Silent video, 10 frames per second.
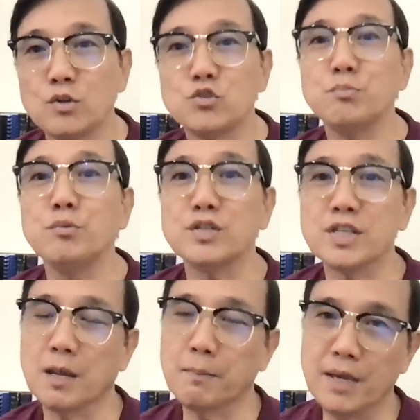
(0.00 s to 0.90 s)
to
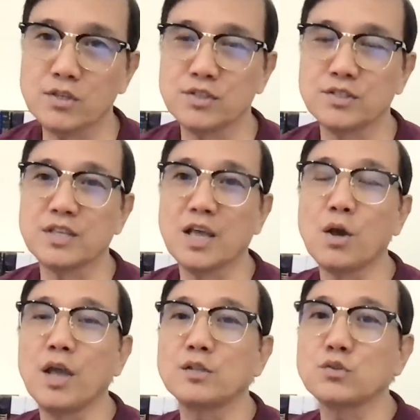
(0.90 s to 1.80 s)
protect patients
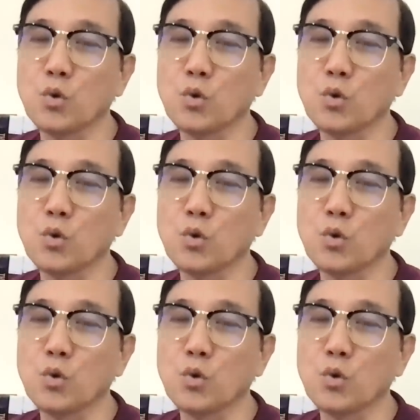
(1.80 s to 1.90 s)
against